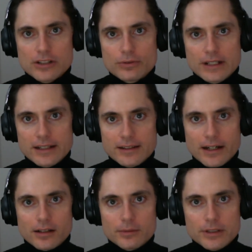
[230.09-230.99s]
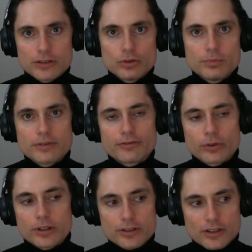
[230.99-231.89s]
reading that are going to be due
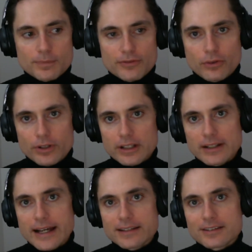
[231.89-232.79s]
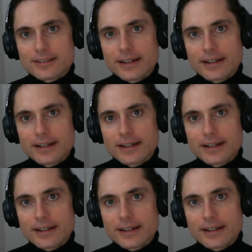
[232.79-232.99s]
just before the class,